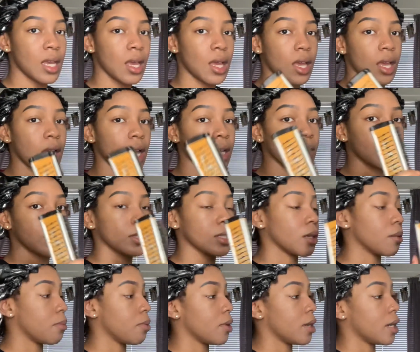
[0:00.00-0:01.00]
I use a
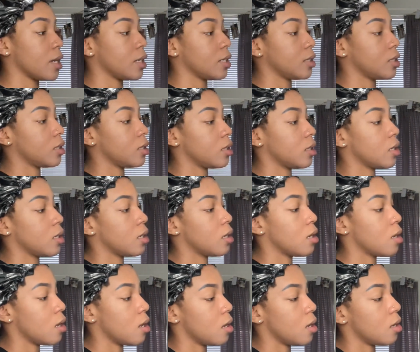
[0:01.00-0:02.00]
brush
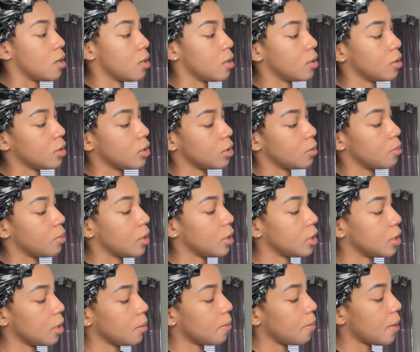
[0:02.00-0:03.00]
to brush
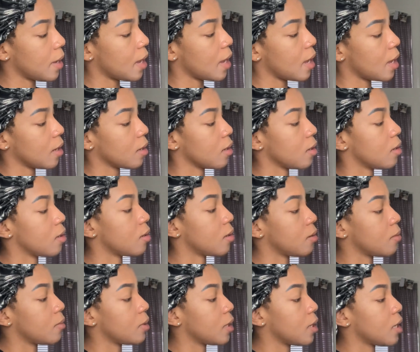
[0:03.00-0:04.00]
it back.
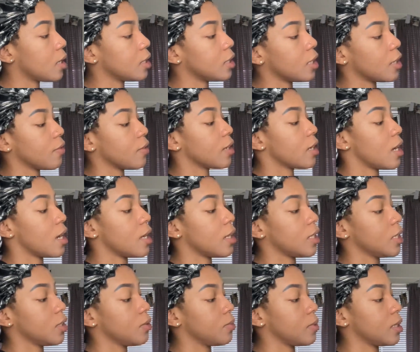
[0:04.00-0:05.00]
Oh my gosh, I forgot
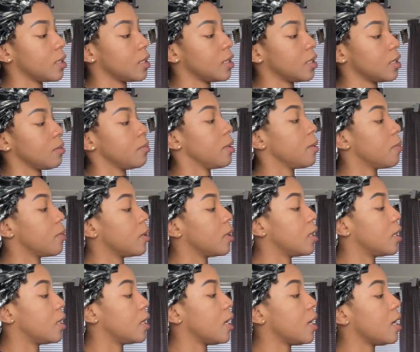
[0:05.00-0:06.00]
this wig needs to be
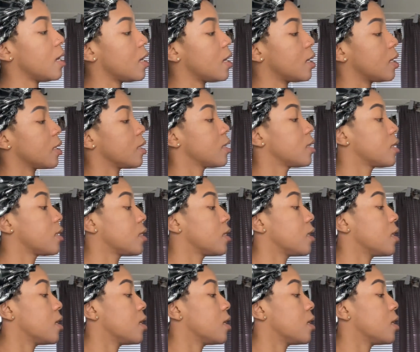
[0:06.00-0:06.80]
plucked.